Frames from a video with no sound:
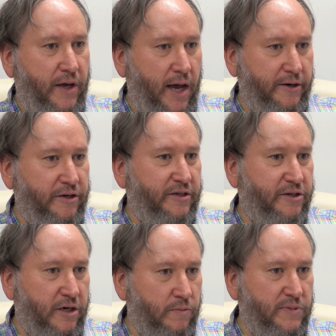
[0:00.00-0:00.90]
on good
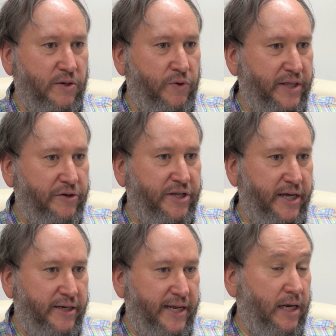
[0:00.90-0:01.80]
terms and without
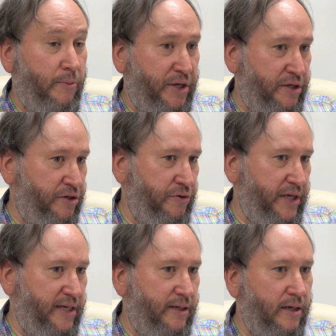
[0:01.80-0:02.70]
taking data, but do
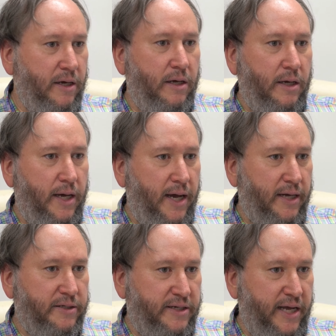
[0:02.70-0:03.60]
need
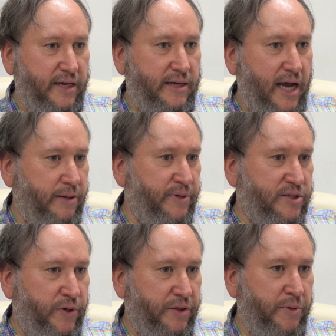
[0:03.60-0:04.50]
to take documents
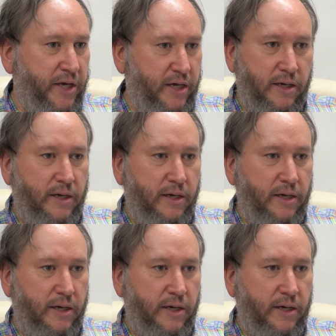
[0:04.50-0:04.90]
with me,